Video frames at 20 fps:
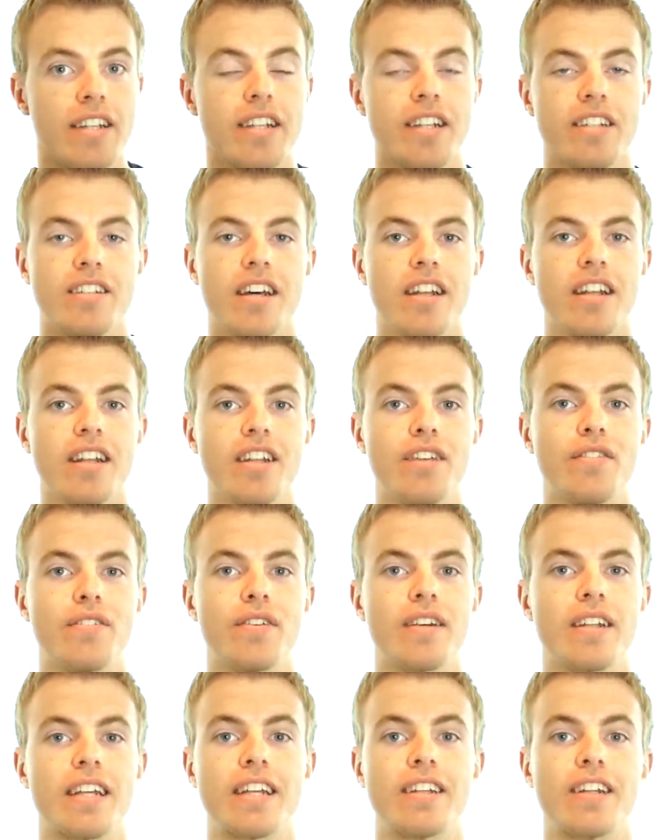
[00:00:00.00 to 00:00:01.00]
they suddenly
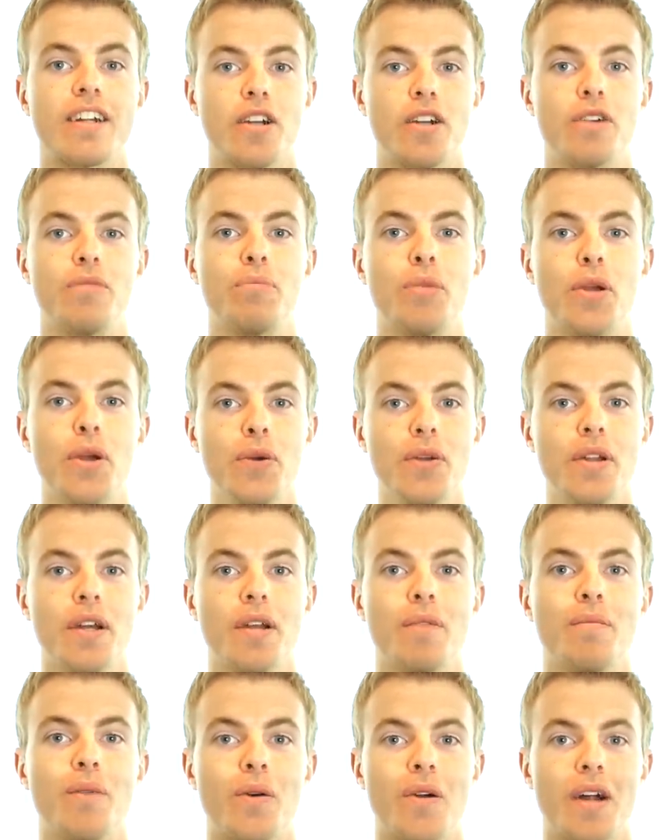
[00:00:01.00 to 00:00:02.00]
feel like they're
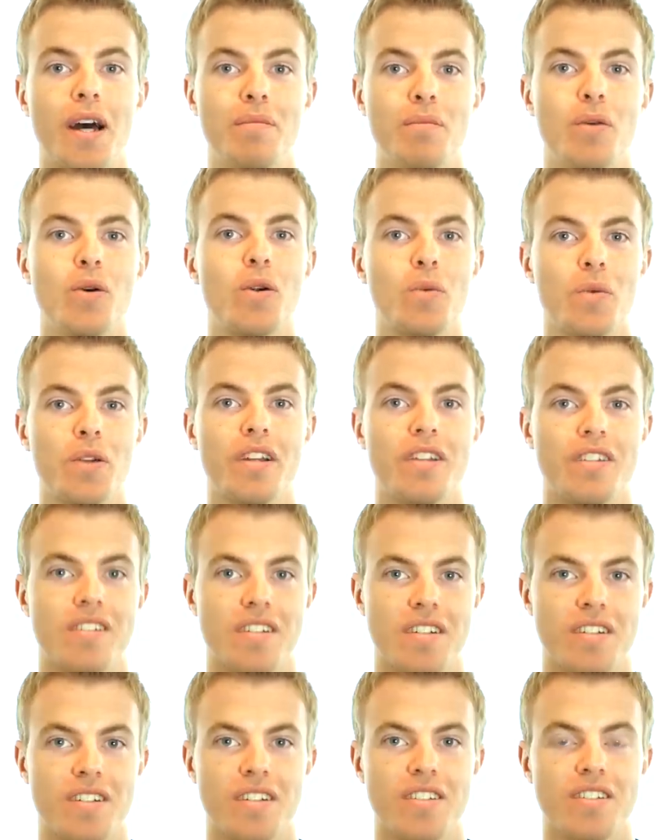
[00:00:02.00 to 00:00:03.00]
computing more and more with
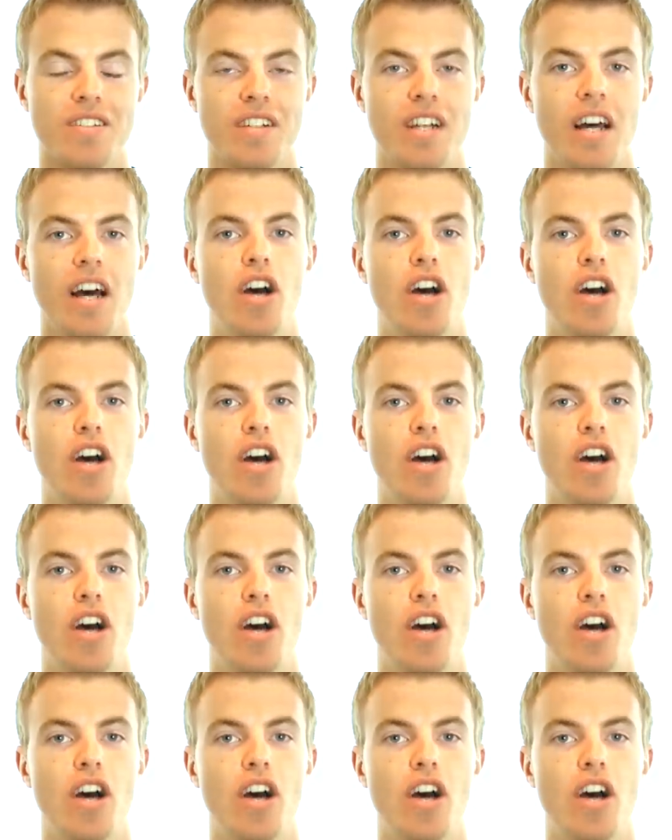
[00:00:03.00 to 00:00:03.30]
existence.